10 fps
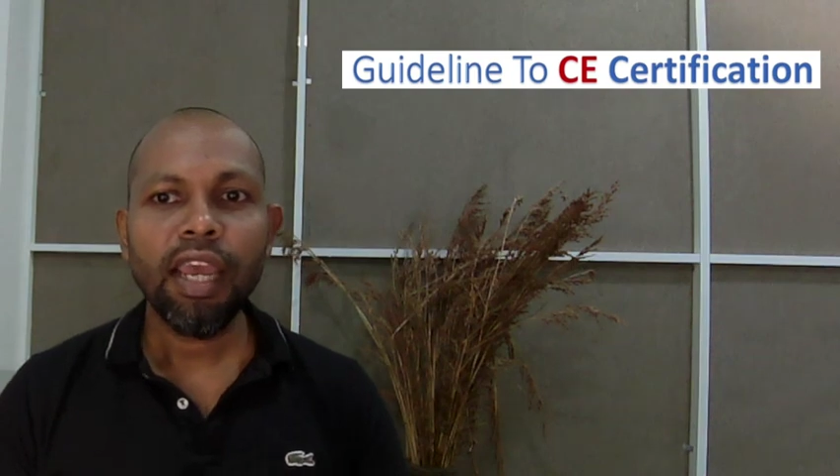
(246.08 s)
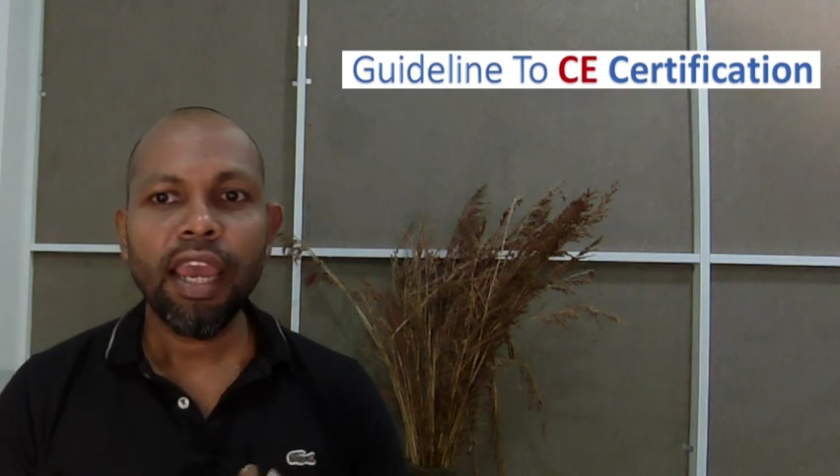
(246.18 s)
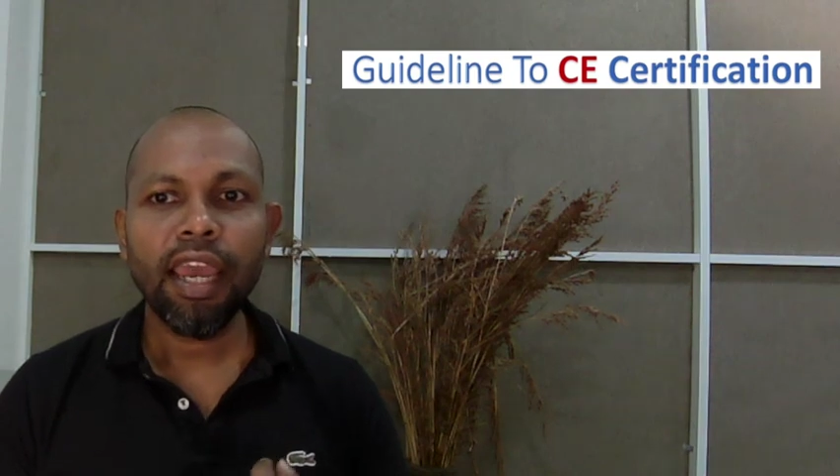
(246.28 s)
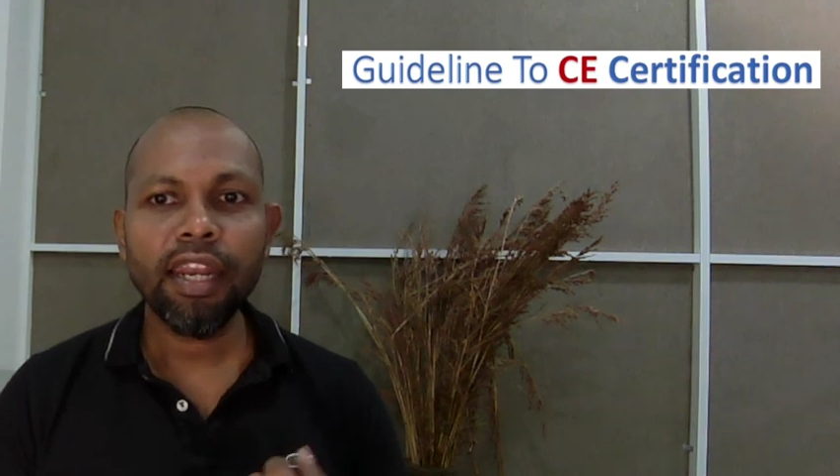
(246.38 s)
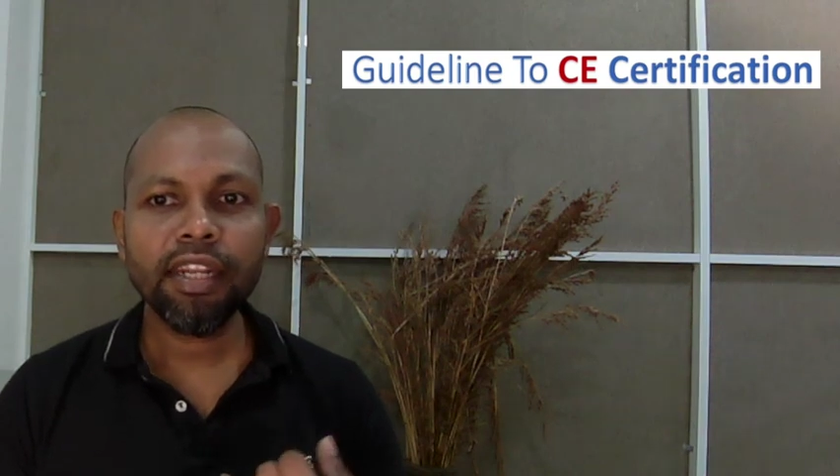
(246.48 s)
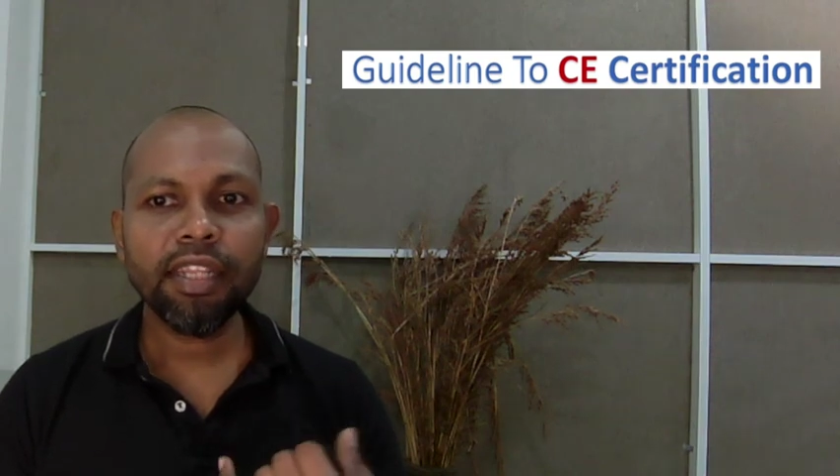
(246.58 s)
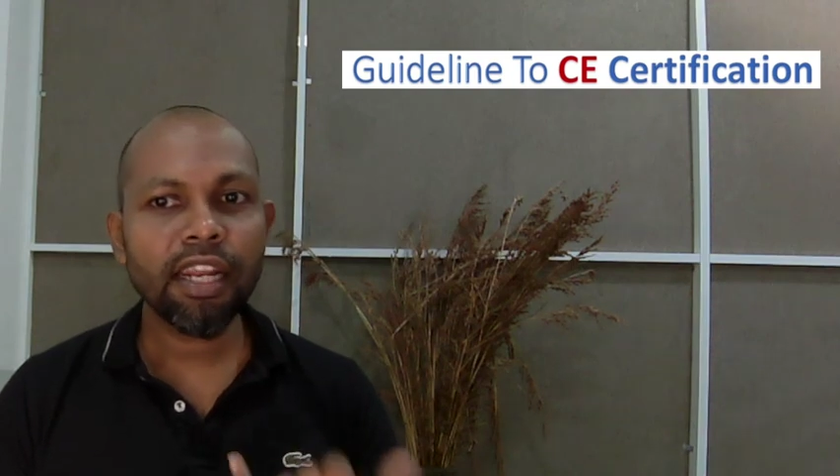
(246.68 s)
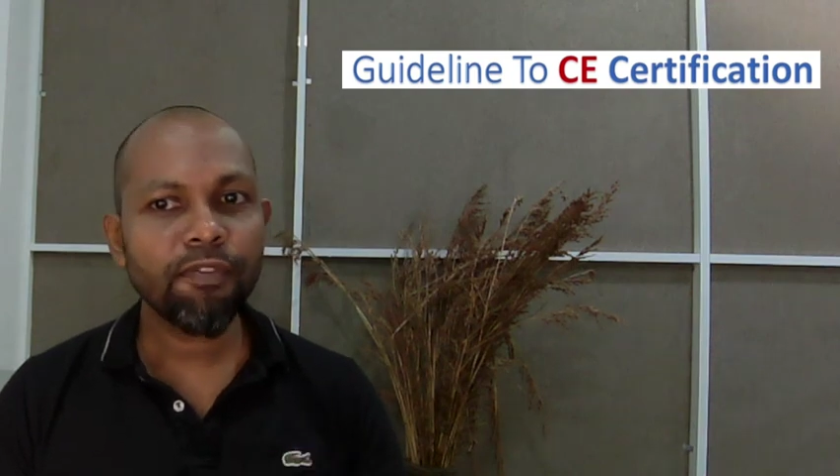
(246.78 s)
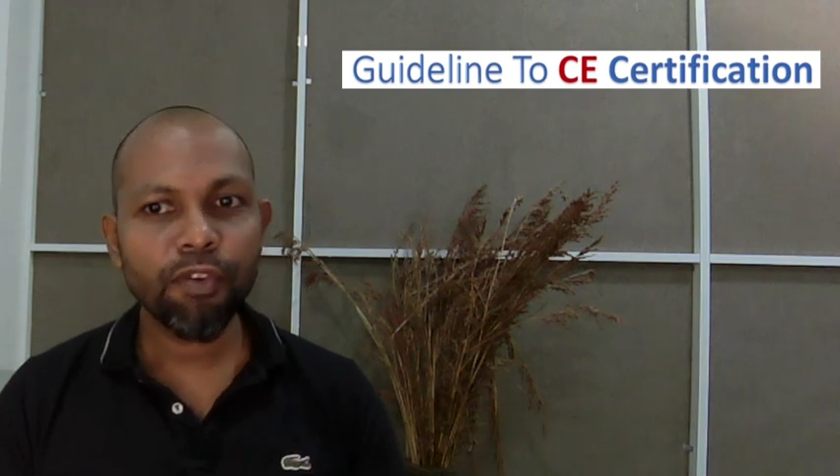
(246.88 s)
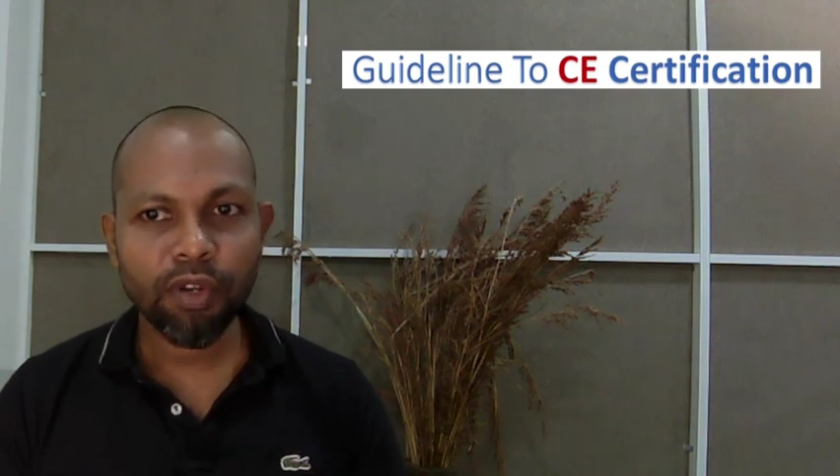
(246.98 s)
And there
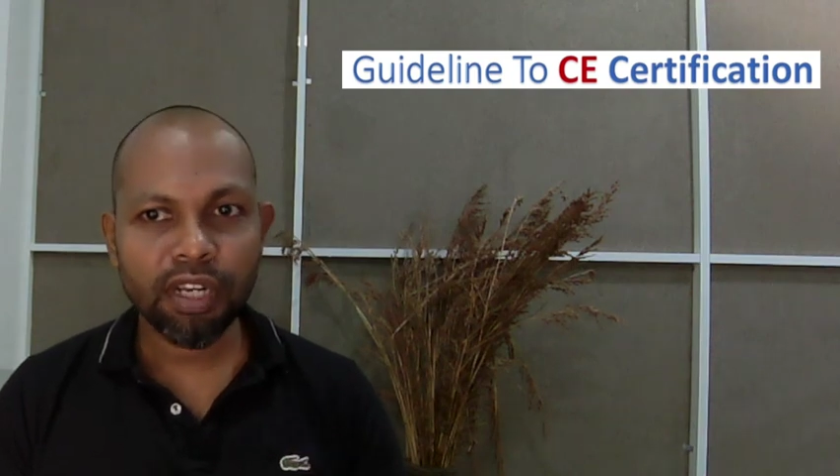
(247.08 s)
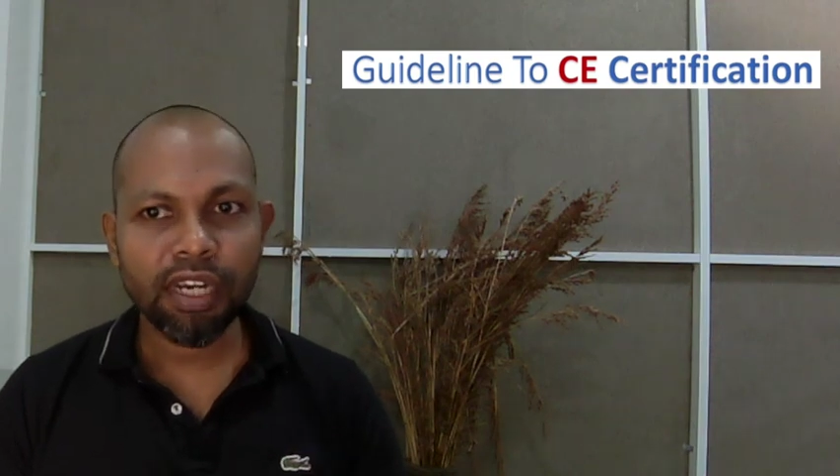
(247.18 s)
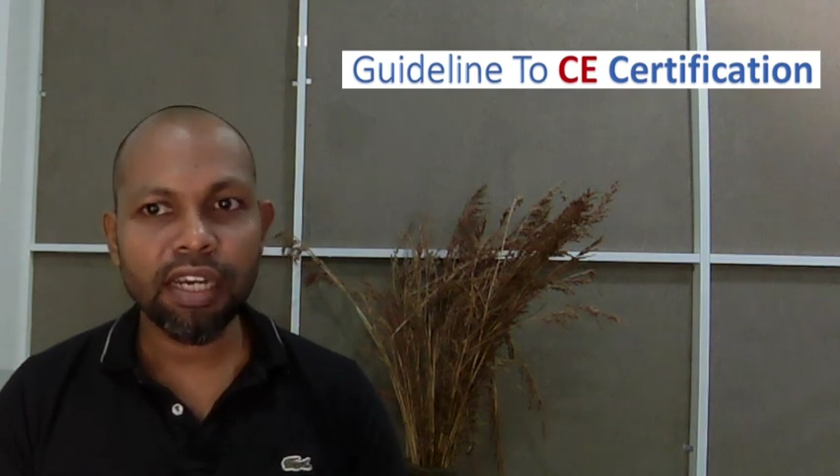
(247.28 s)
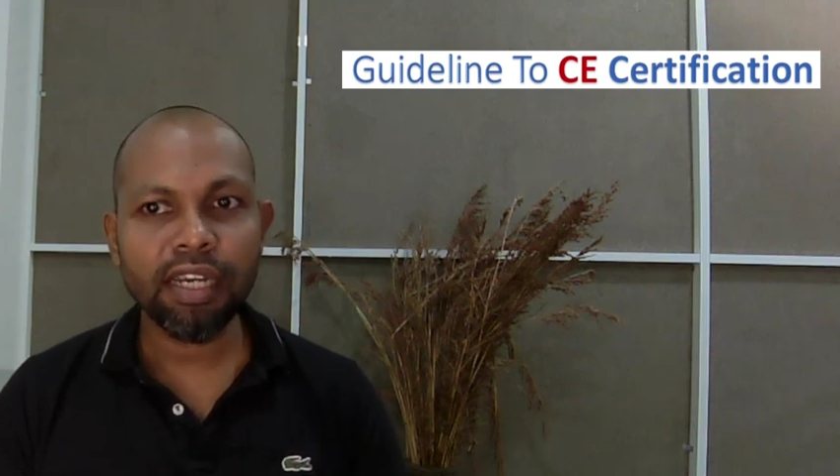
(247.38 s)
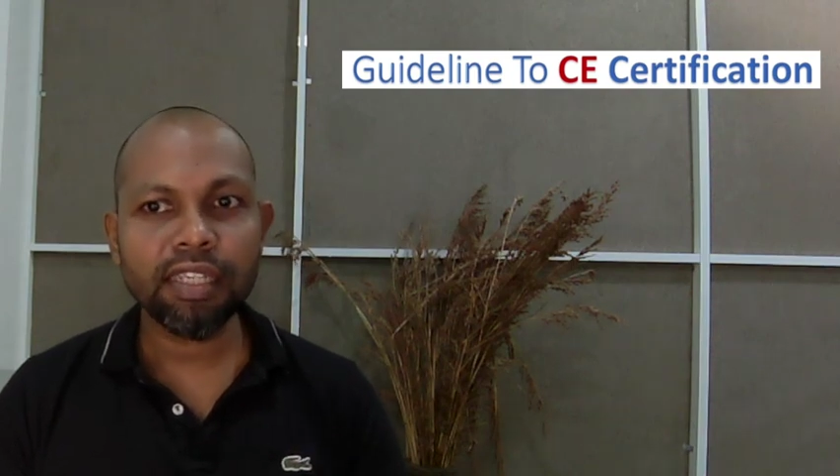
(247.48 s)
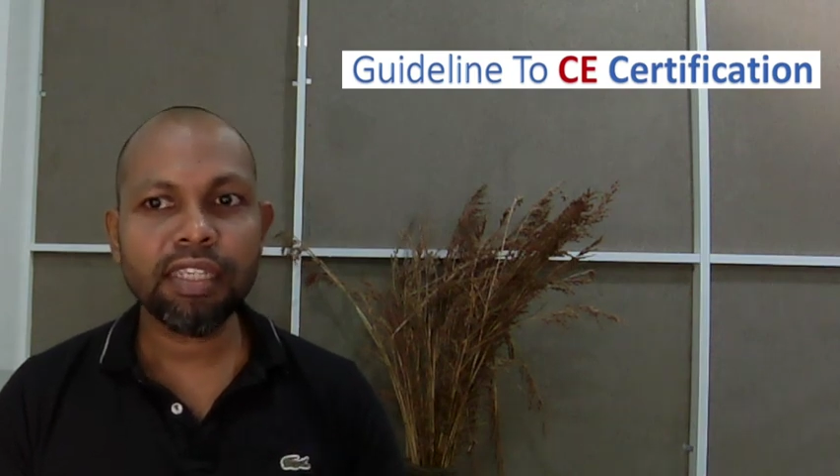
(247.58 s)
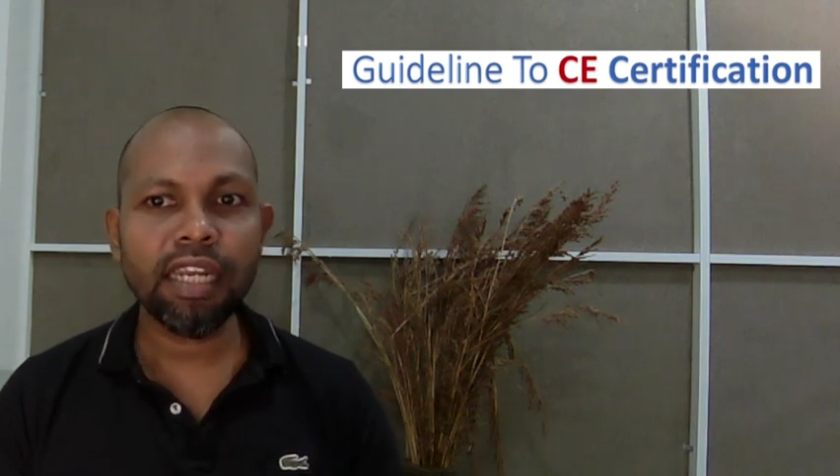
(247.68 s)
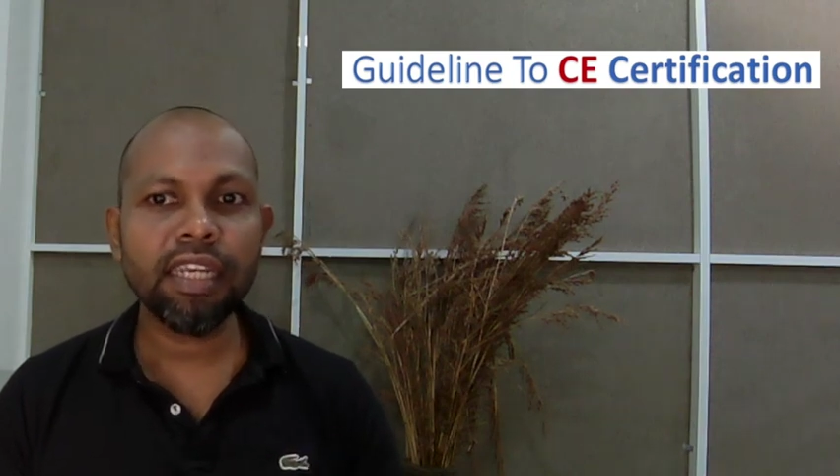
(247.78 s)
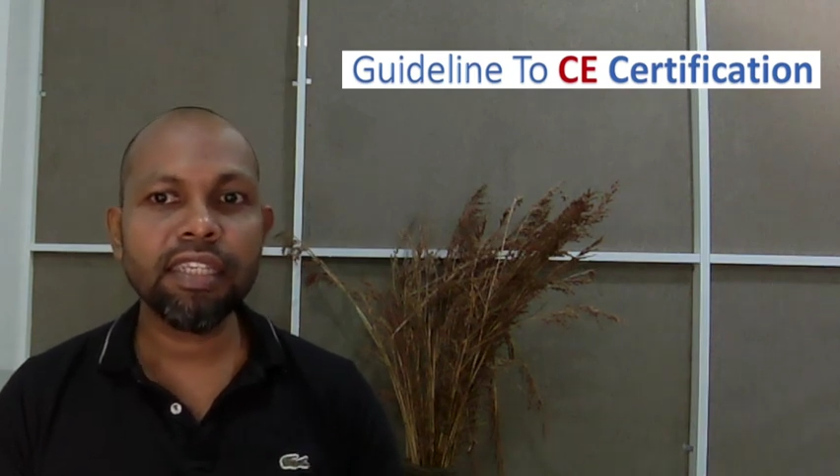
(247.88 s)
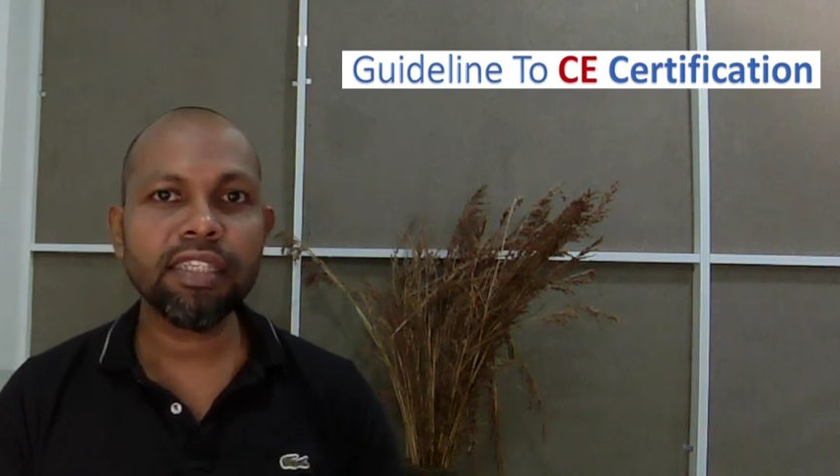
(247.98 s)
are a few
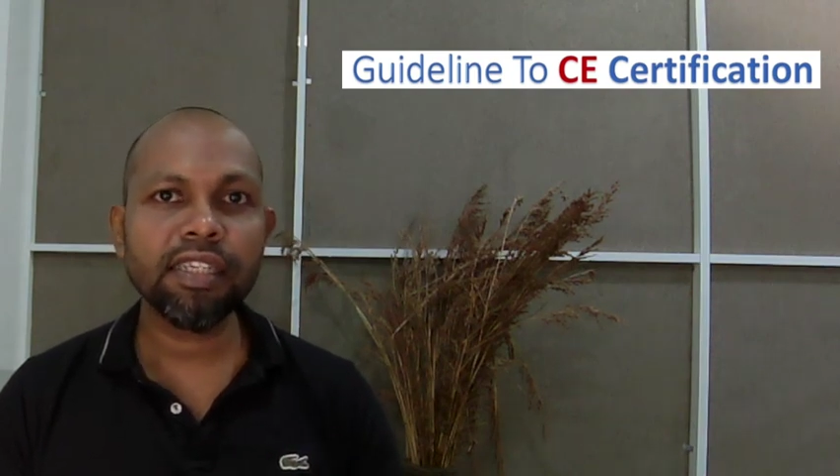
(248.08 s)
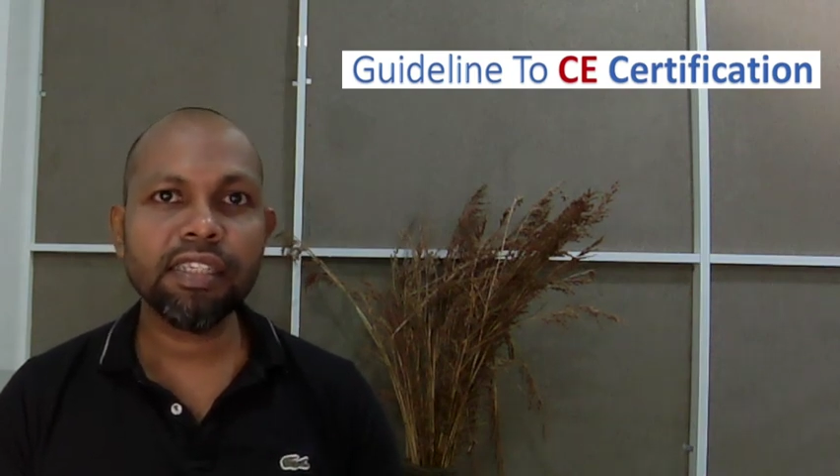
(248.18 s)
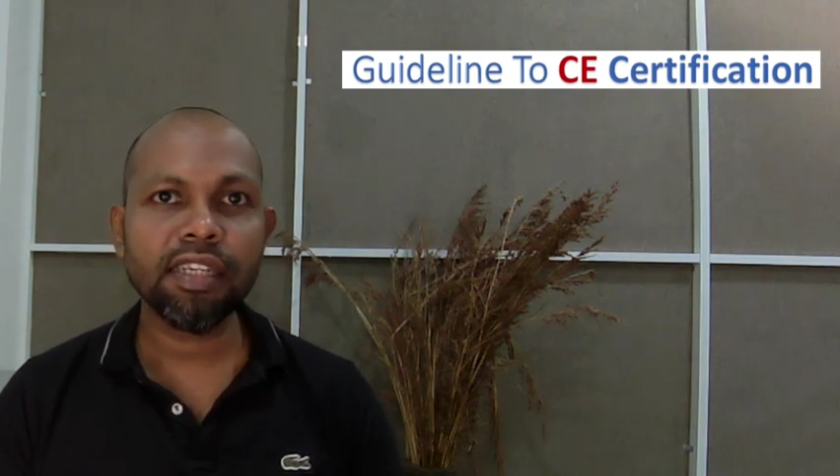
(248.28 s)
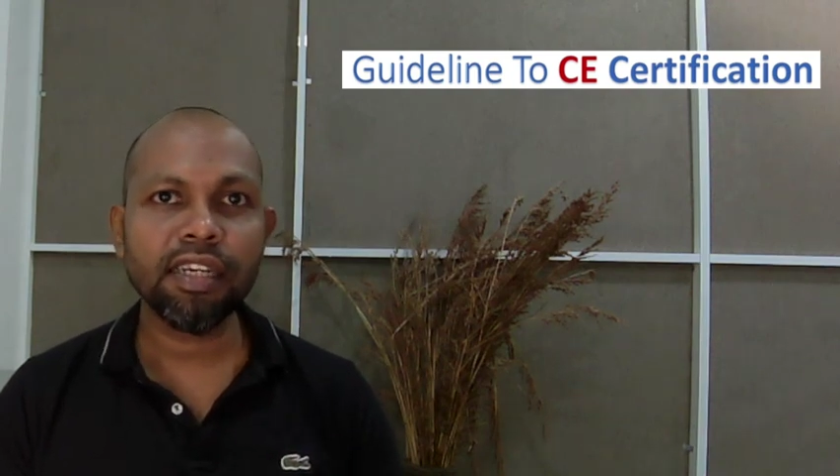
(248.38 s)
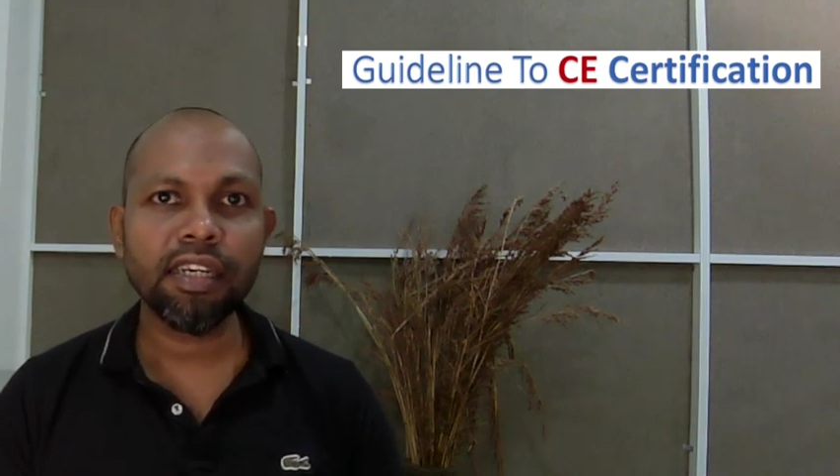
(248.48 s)
challenges